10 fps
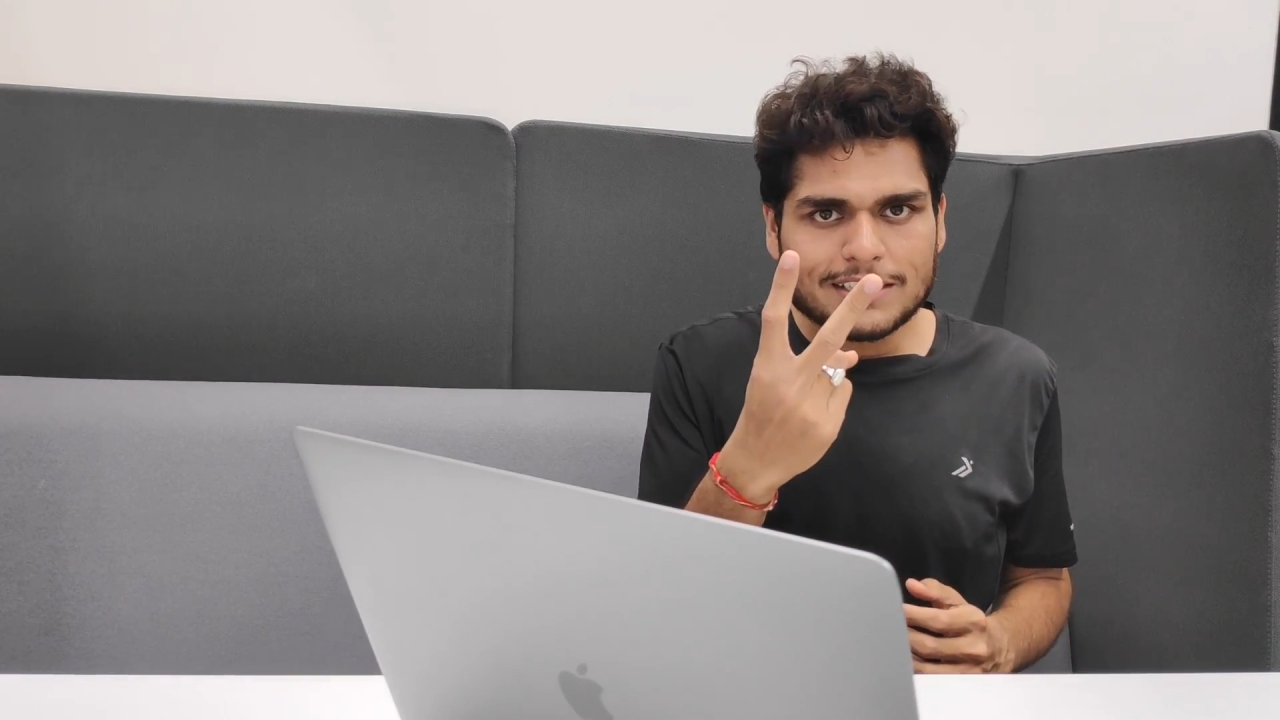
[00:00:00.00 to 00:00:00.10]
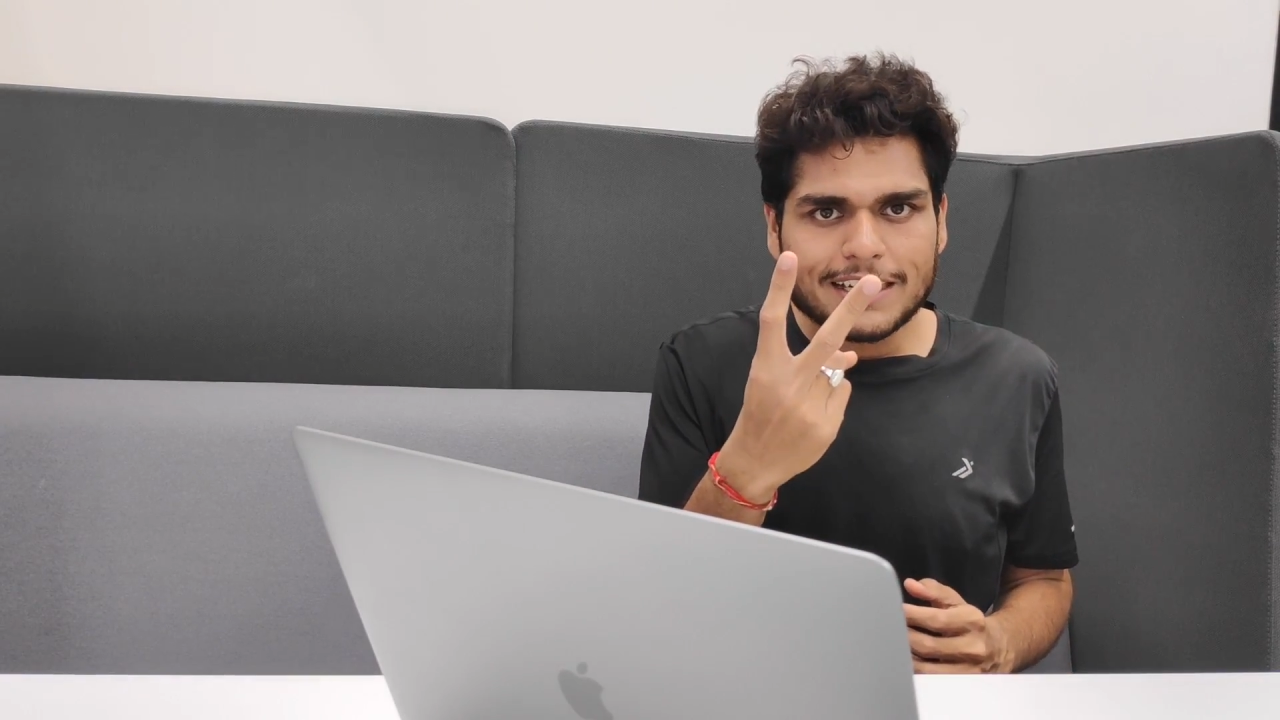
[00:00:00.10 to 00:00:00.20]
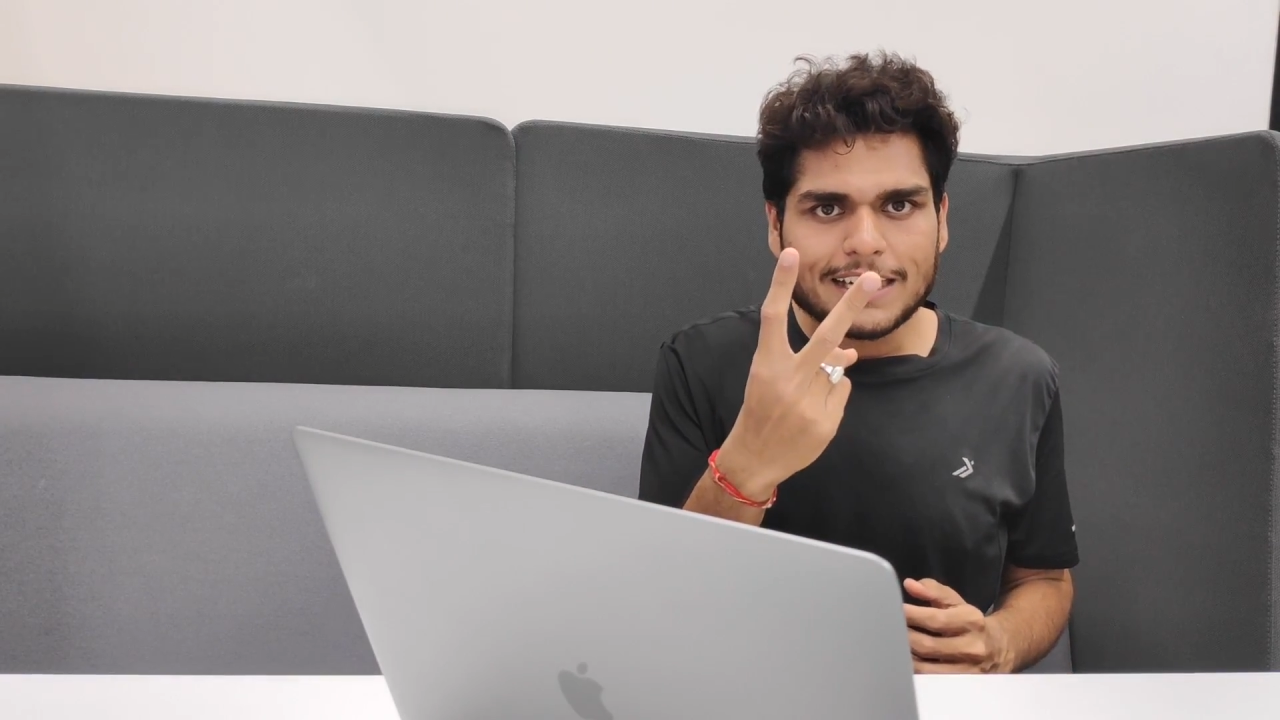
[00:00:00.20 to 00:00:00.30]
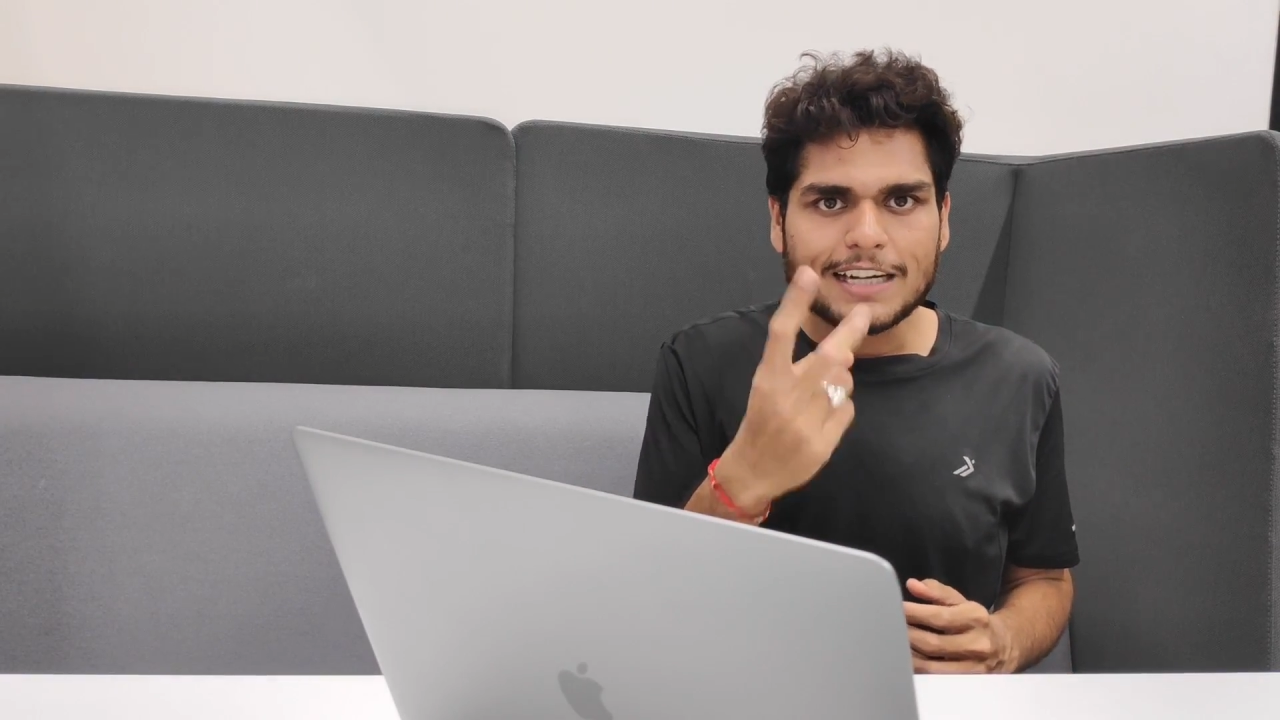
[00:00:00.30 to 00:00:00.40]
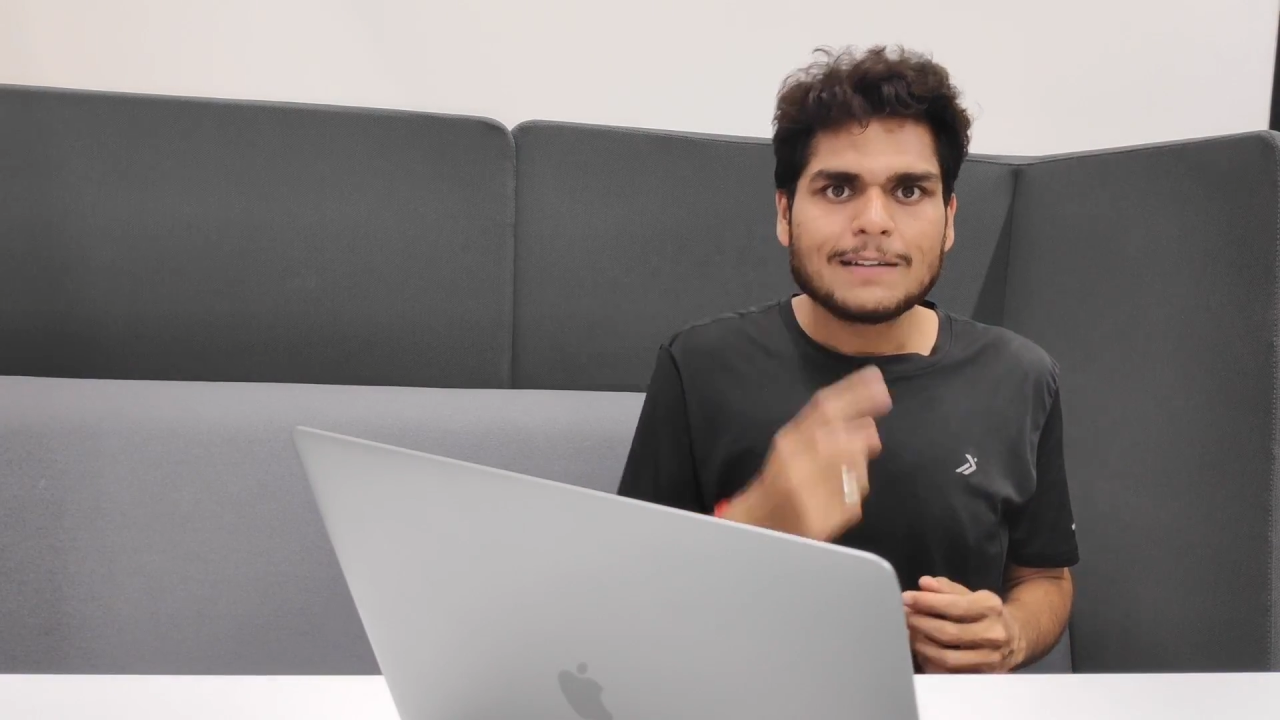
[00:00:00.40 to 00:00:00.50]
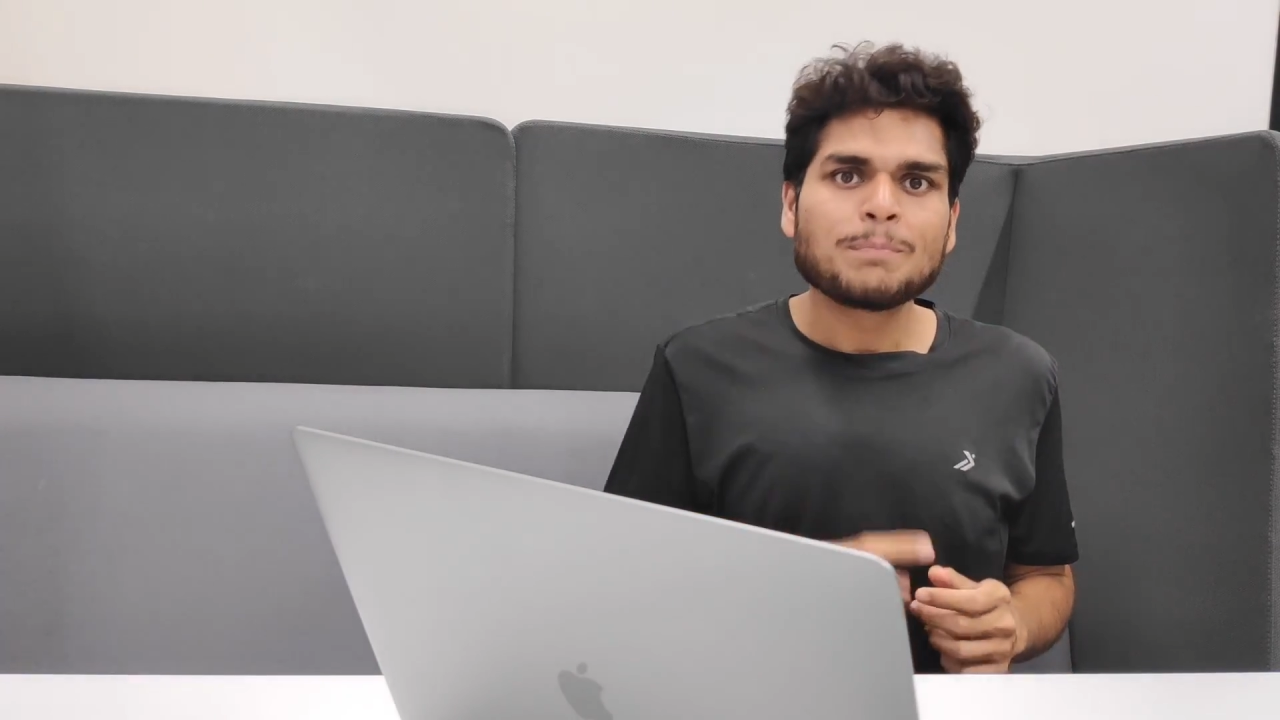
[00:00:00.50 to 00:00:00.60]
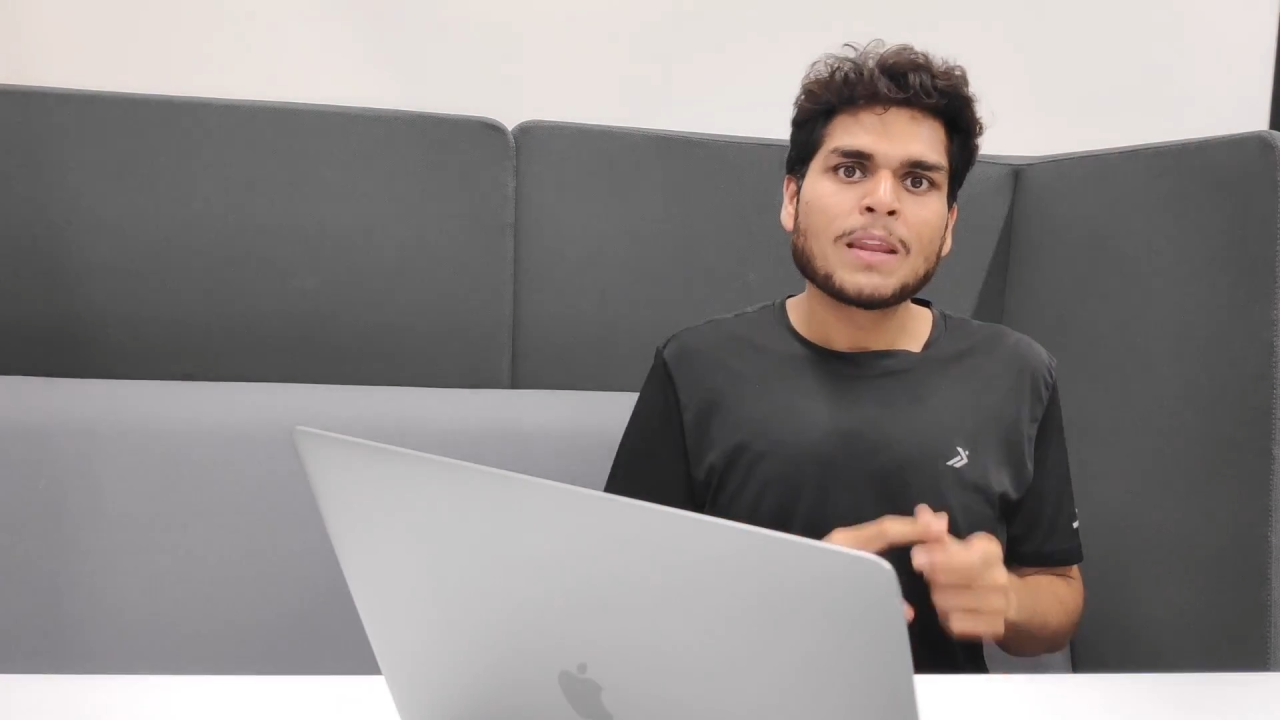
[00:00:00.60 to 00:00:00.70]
data.